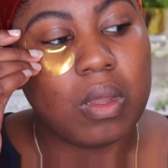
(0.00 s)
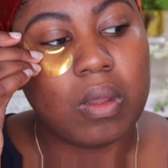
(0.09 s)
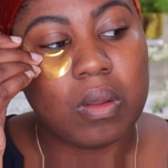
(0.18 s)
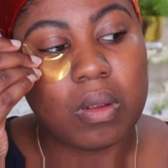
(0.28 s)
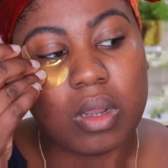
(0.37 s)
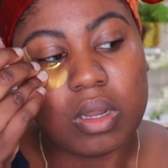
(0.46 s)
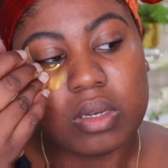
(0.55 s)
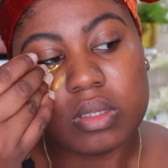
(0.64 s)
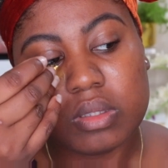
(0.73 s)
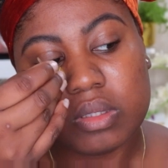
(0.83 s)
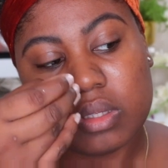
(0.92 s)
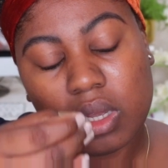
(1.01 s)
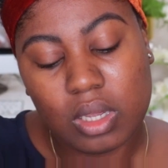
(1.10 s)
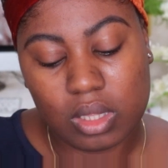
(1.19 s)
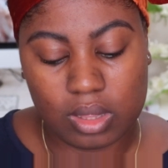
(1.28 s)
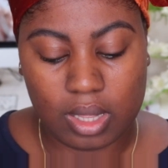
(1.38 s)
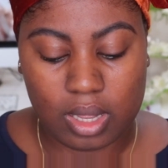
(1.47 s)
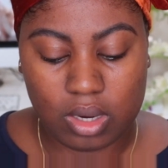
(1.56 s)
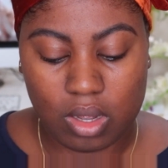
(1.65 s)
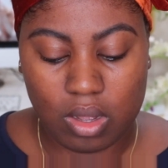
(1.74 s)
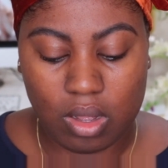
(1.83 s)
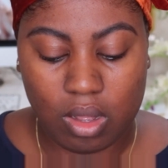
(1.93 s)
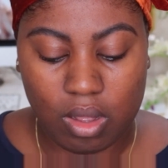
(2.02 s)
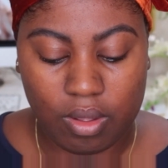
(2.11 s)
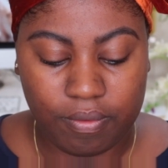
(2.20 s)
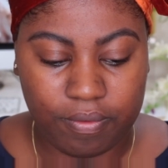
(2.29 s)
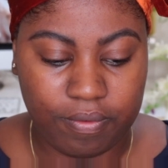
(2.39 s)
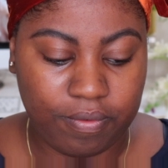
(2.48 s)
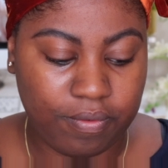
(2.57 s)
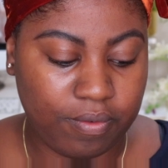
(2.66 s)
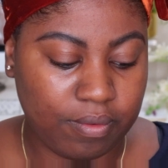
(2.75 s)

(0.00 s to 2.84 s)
Alright, let's take that off.